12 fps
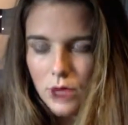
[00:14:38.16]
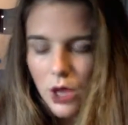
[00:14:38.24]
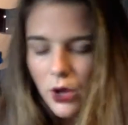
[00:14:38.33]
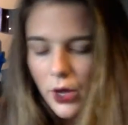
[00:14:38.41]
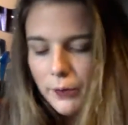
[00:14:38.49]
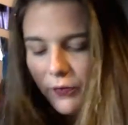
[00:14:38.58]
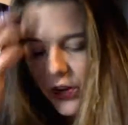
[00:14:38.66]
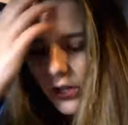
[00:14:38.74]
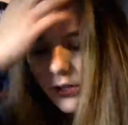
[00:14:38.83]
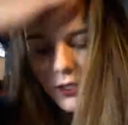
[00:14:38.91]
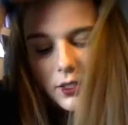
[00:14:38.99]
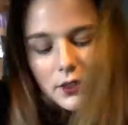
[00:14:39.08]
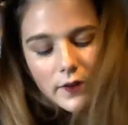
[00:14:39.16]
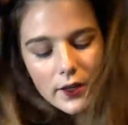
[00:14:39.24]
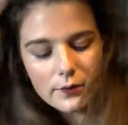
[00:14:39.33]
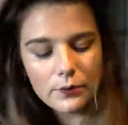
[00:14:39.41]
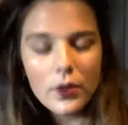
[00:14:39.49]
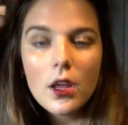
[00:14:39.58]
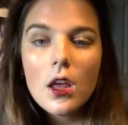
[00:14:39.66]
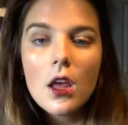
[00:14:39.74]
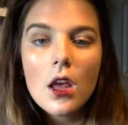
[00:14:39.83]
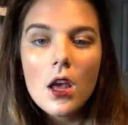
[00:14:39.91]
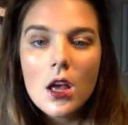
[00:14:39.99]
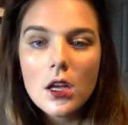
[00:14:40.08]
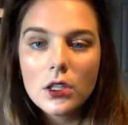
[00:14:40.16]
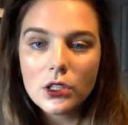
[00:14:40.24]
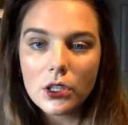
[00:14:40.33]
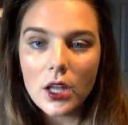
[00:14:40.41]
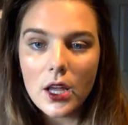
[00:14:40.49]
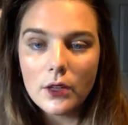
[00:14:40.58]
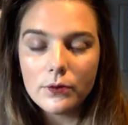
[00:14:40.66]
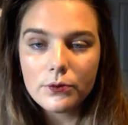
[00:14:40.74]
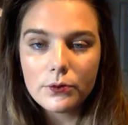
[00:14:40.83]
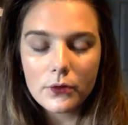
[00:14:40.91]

Okay, fine. This is fine. So then